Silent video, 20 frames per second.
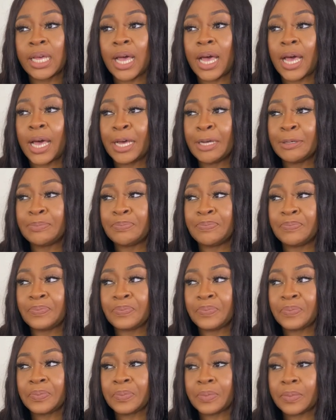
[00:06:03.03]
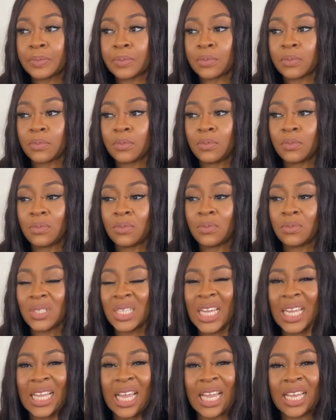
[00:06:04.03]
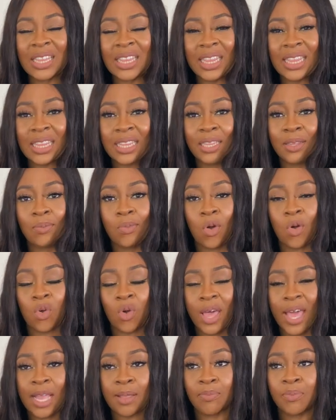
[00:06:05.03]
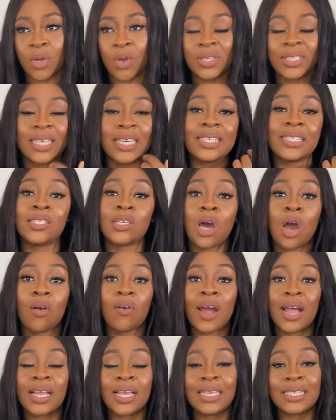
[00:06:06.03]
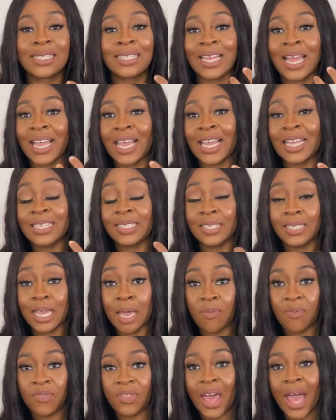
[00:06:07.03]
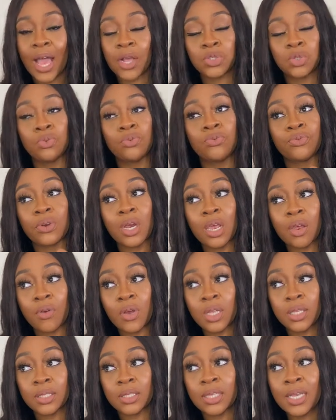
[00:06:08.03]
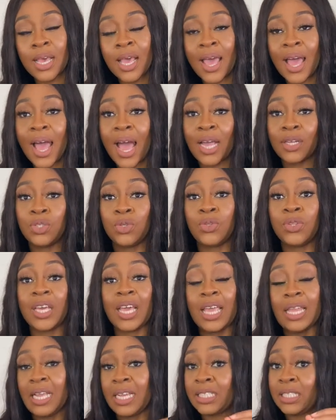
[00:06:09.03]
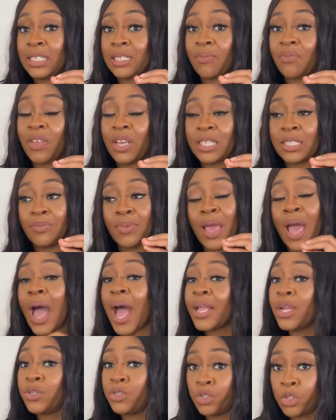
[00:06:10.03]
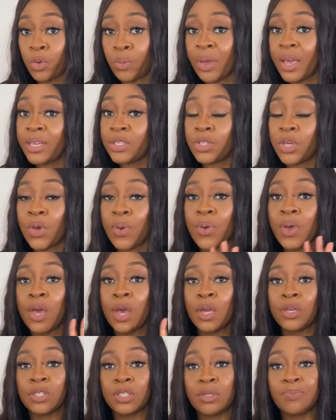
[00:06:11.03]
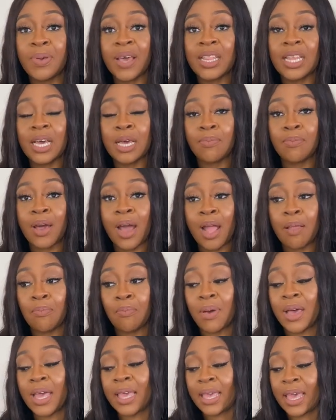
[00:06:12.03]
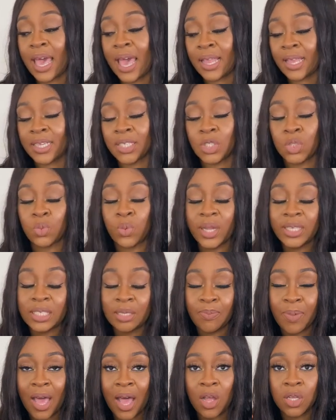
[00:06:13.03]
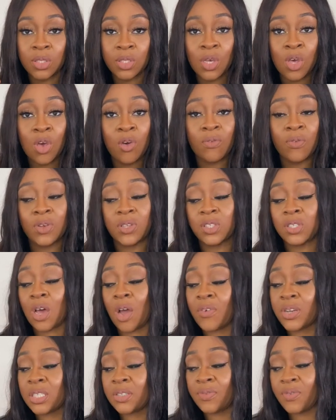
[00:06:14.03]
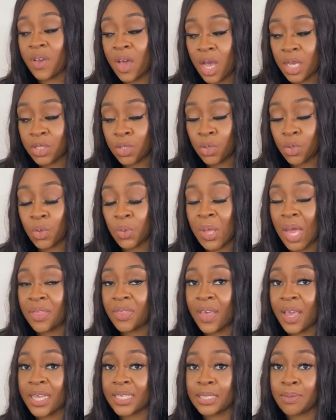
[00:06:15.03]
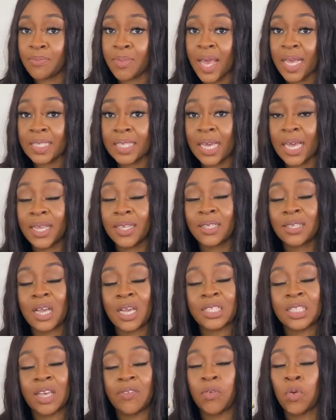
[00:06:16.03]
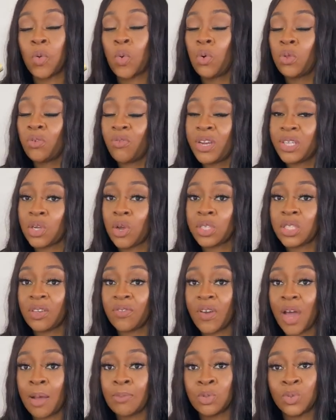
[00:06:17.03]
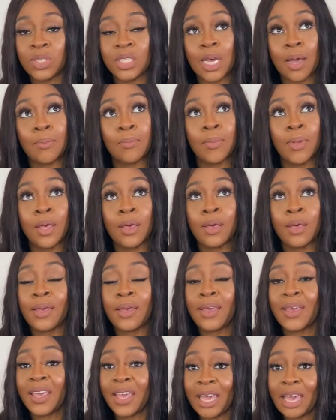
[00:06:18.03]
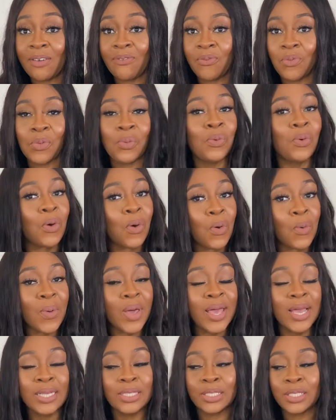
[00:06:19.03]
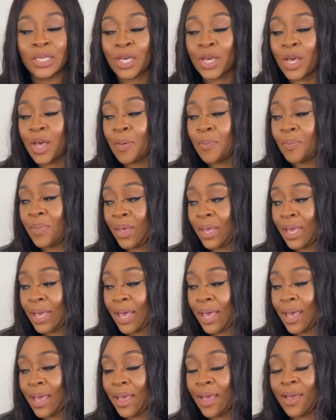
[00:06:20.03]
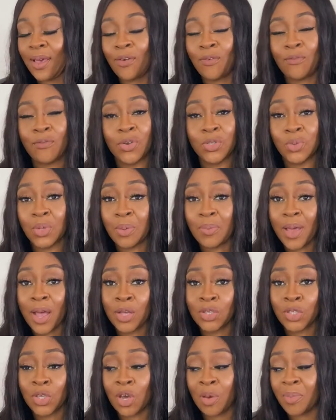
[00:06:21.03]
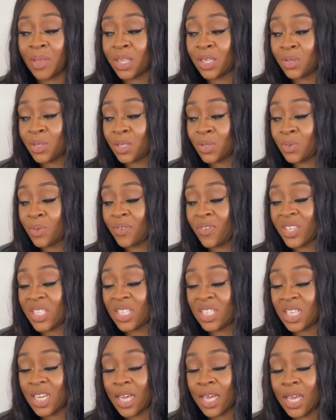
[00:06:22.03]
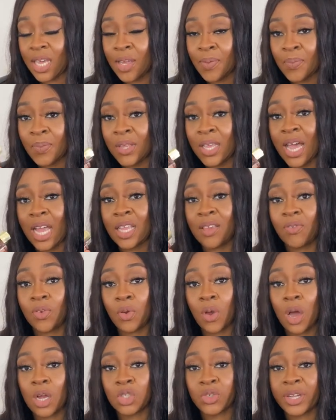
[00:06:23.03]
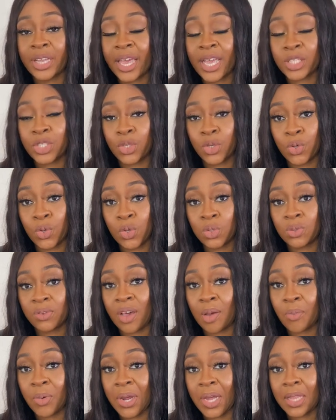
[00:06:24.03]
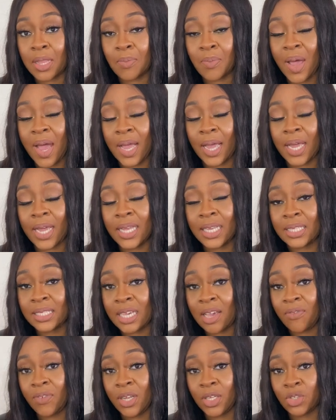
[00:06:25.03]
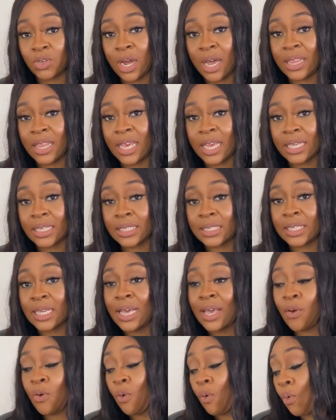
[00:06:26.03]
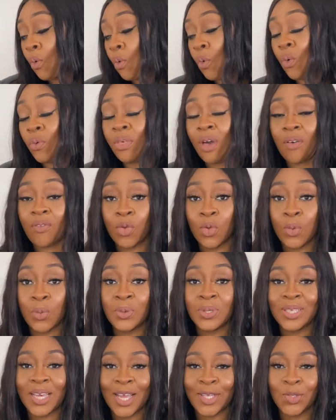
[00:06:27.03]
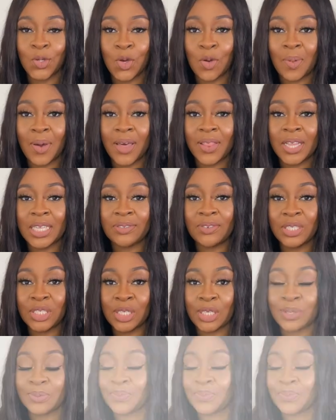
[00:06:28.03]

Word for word: Um, and I because it is Zara and it is lacking depth, the actual fragrance, I do think it needs something to be added to it. So just bear that in mind. But again, it's £20 for Zara's first oud. I think it's amazing. It does give you all the rich antibiotics, which I'm here for always. But yeah, for £20 you can't beat this with a stick. And if you are trying to get to ouds without breaking the bank, definitely try this or the other ouds I talk about in this video.